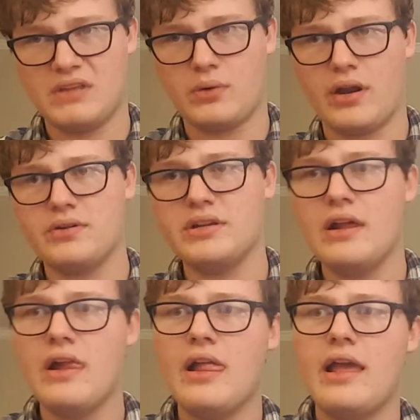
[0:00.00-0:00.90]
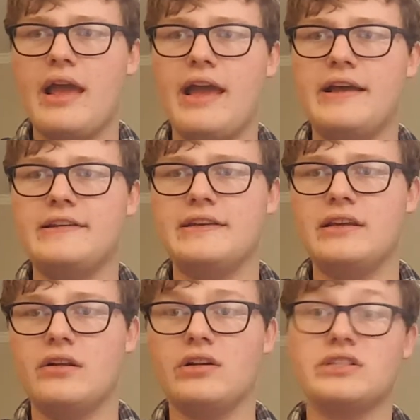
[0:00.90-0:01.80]
around. And
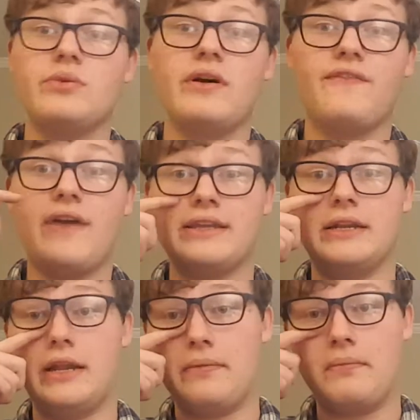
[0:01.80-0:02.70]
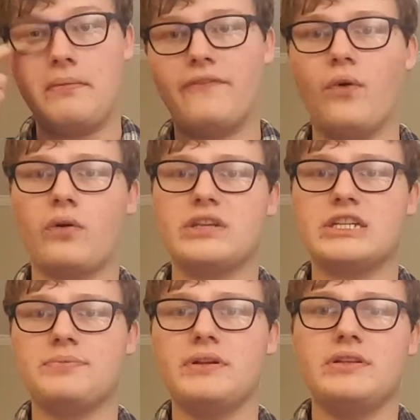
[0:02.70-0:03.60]
it also affected it before it
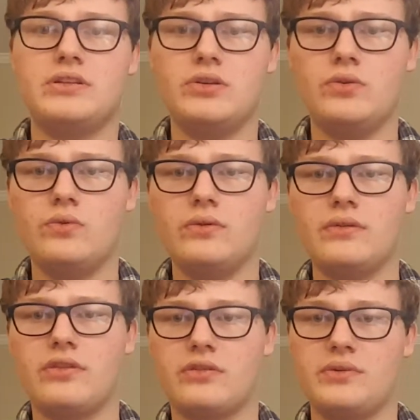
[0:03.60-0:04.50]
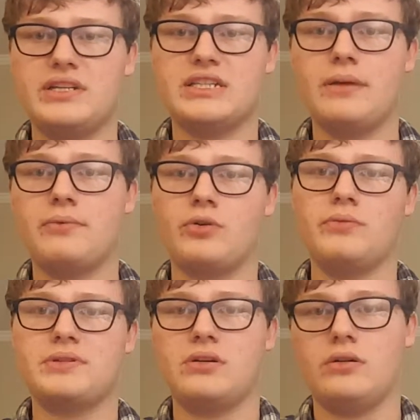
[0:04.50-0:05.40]
split into three
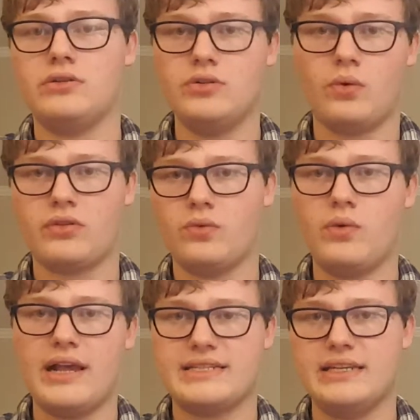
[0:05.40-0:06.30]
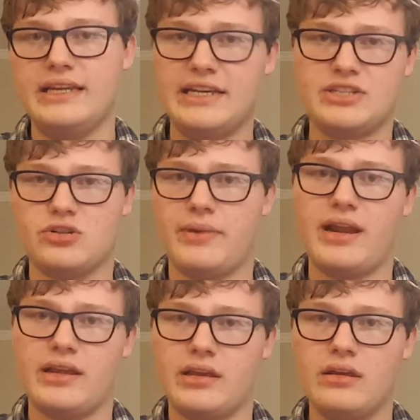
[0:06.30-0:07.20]
subgroups called Northwest and East
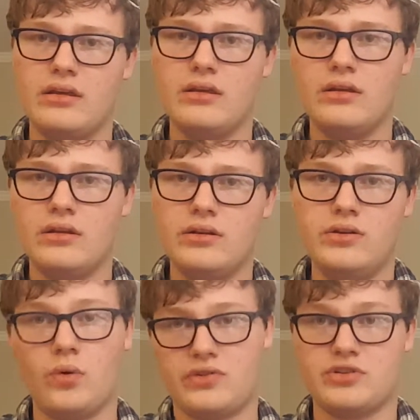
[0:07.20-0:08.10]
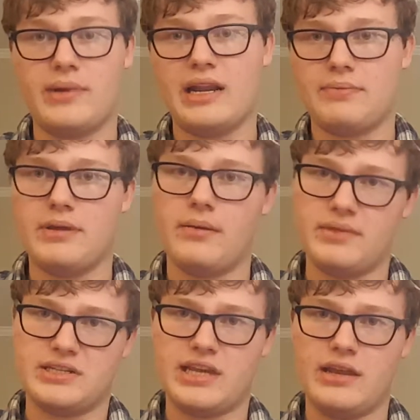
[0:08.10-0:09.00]
Germanic. North Germanic
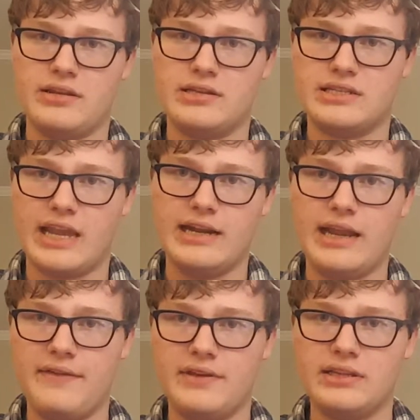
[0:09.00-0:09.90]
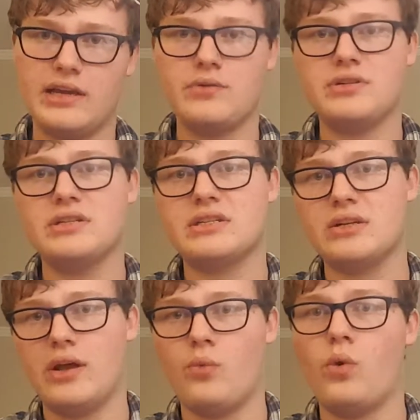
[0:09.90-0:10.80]
becoming the Scandinavian languages,
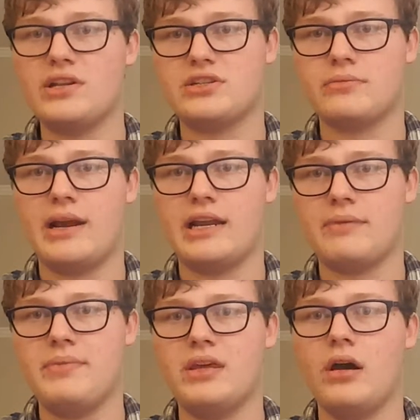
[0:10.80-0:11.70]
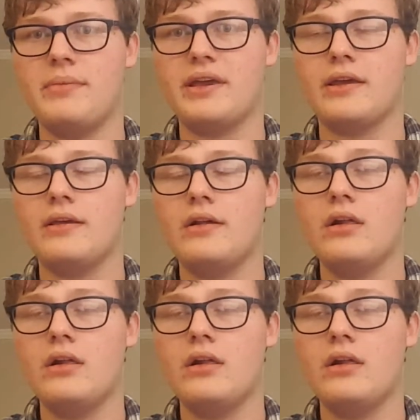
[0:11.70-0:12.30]
West Germanic becoming